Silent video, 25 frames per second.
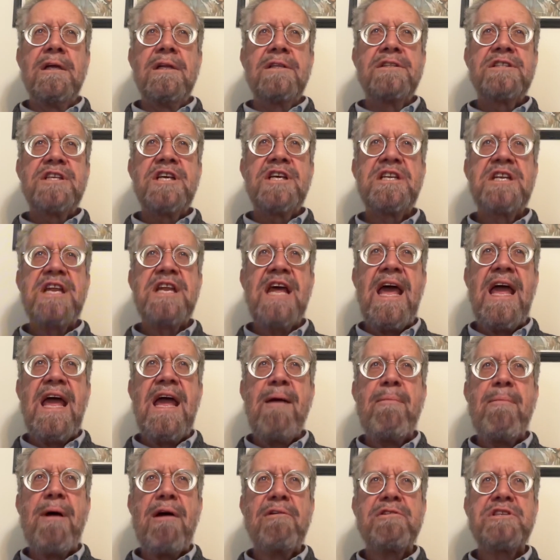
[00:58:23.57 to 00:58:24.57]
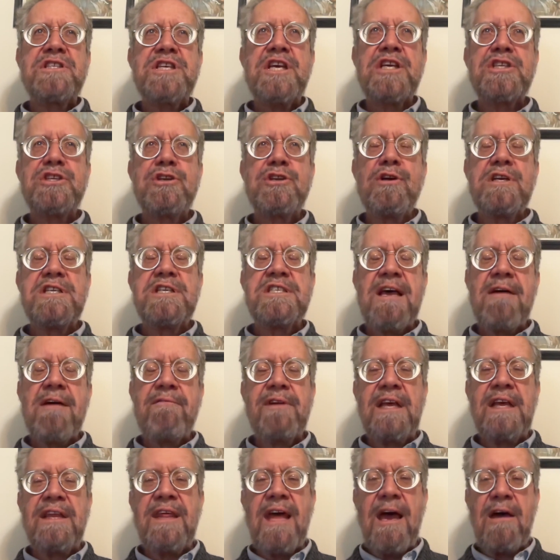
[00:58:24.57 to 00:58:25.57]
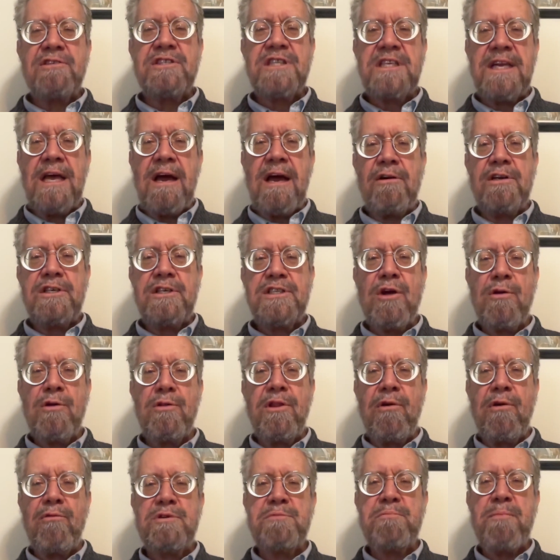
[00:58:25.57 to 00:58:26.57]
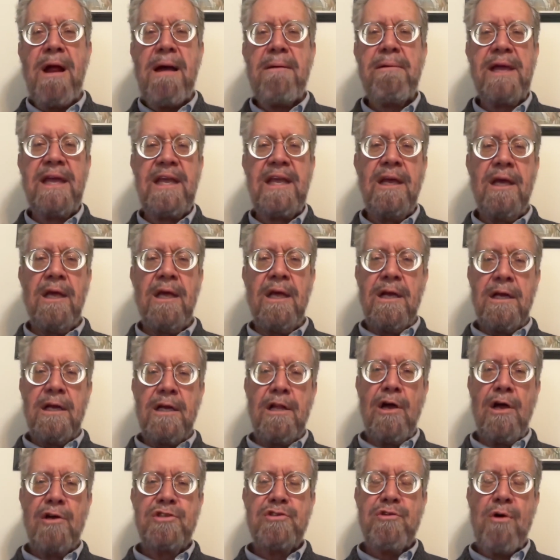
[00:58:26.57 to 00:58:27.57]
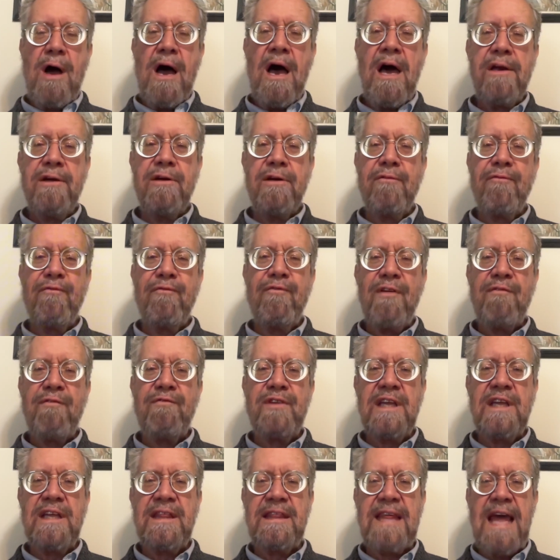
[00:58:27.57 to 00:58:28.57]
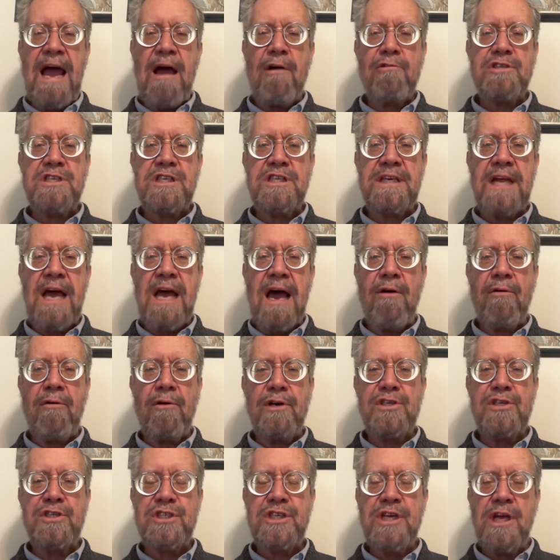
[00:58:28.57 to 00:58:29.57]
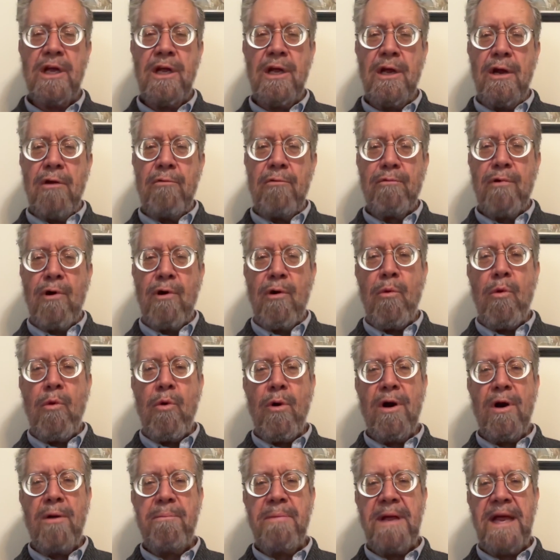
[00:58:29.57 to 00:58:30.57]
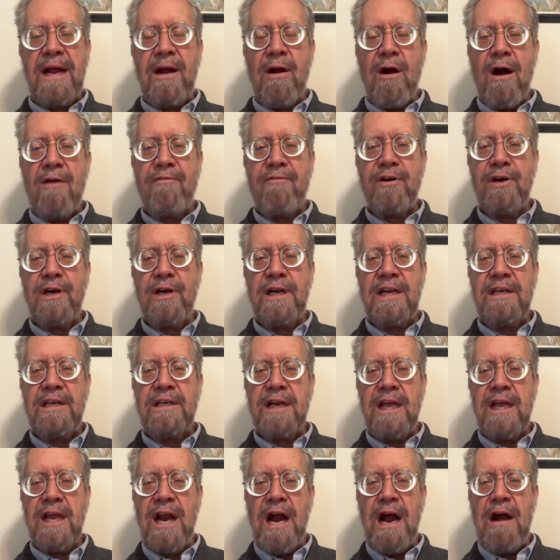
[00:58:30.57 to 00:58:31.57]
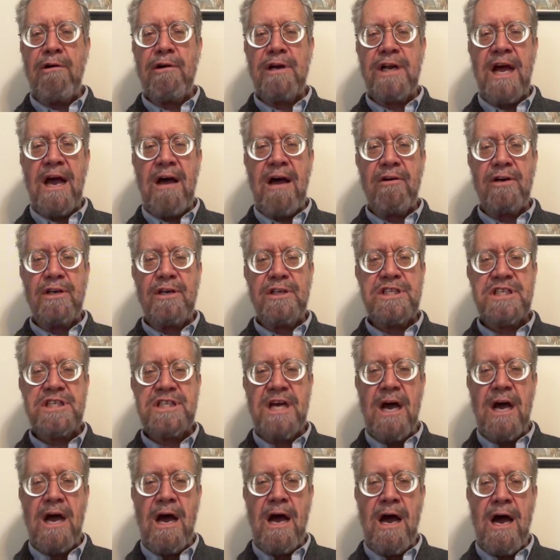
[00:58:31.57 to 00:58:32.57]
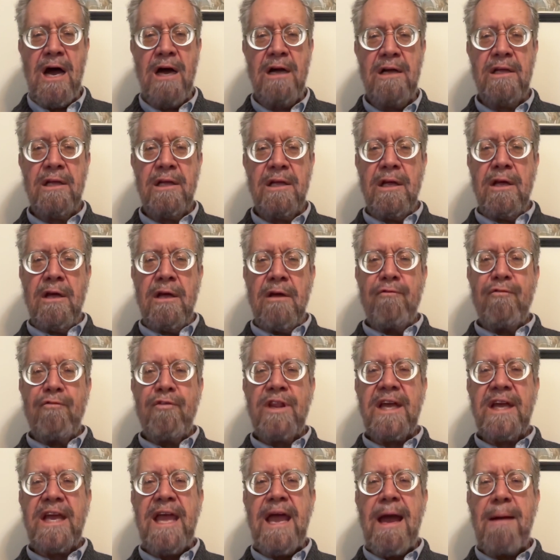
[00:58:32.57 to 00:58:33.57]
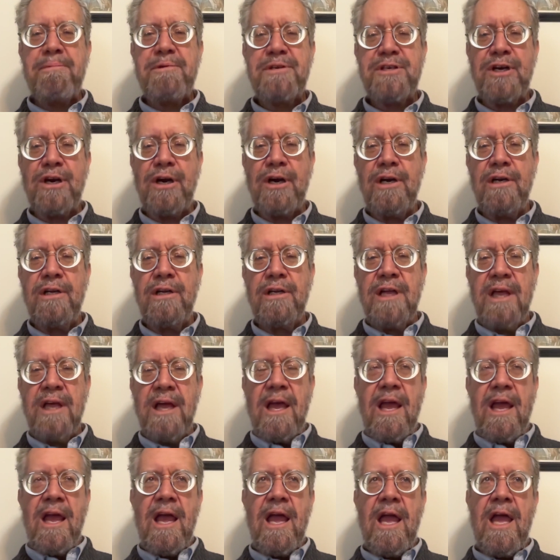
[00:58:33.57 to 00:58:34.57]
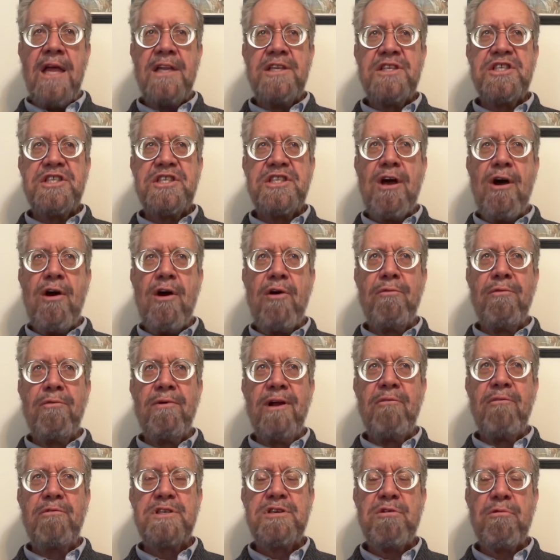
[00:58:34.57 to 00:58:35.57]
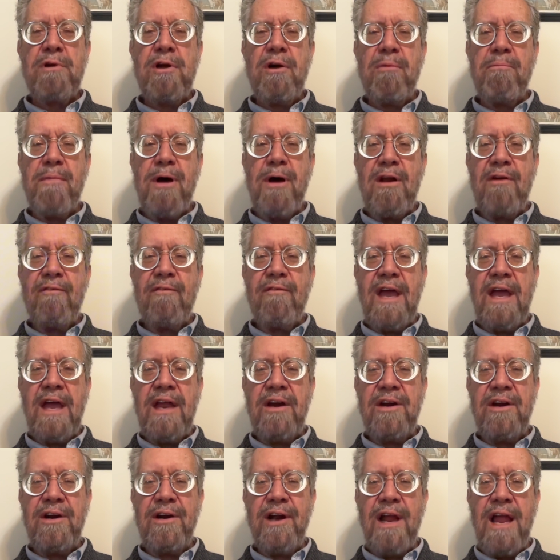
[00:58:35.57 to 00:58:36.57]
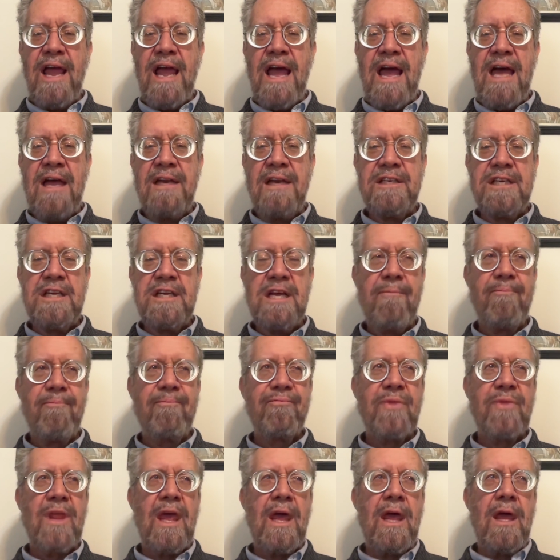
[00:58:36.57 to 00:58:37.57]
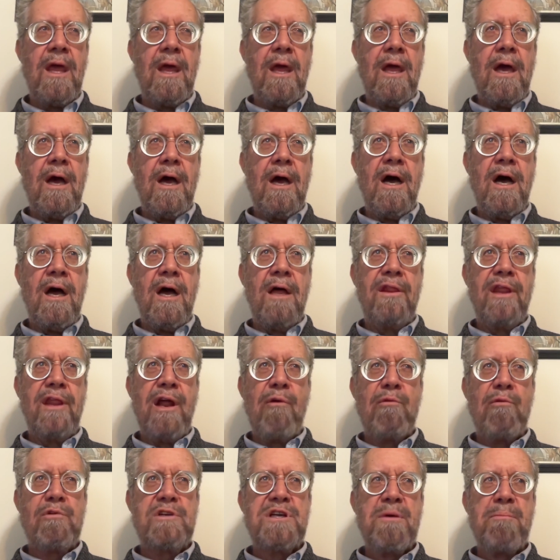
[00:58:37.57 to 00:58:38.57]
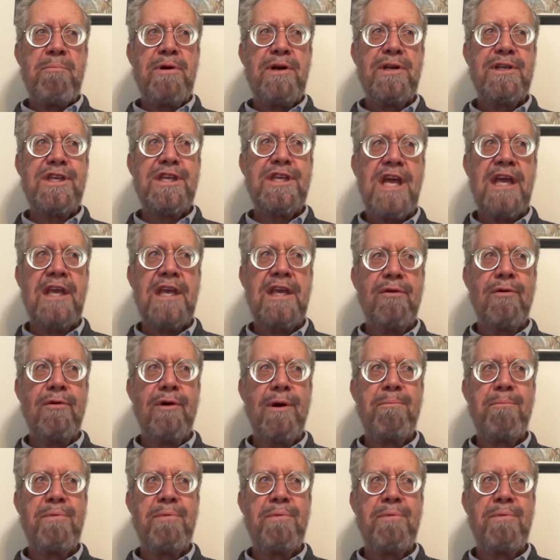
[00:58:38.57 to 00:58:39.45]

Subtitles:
today about $60,000 or $70,000. So there was probably close to $150,000 reward being offered in our dollars for the capture. And so it was a real motivator. And there was a particular